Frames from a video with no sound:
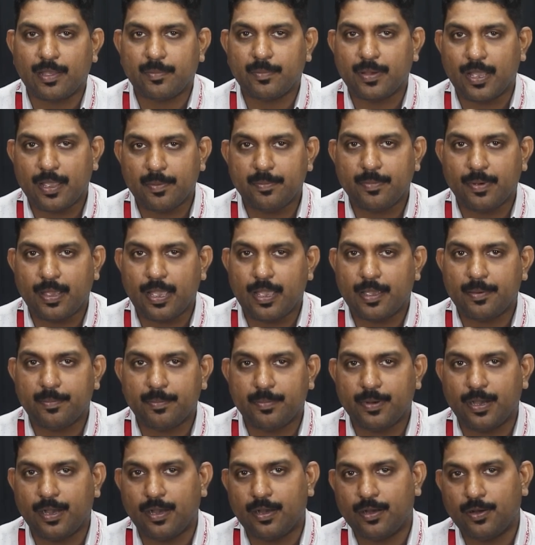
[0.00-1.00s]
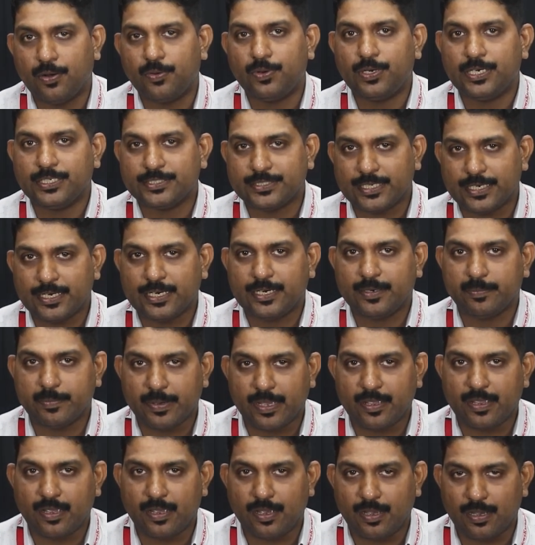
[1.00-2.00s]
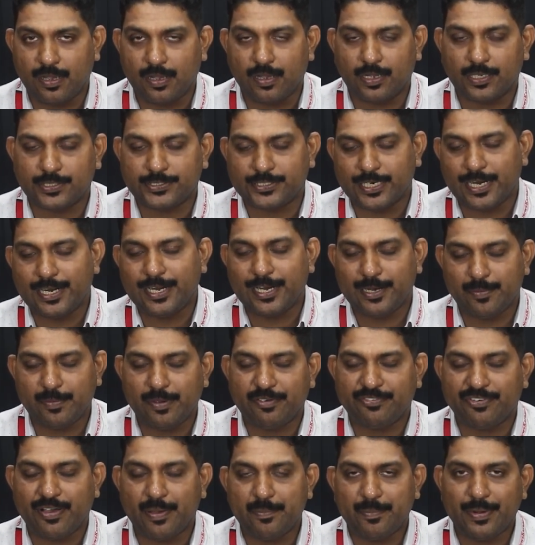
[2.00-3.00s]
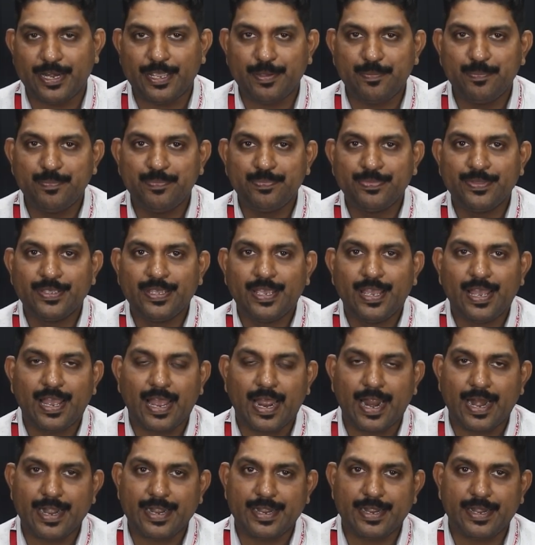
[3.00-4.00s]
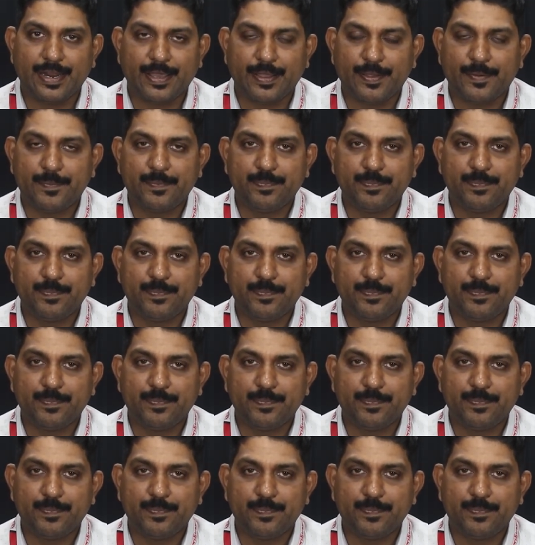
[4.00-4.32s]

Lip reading: only son in my child in my family, and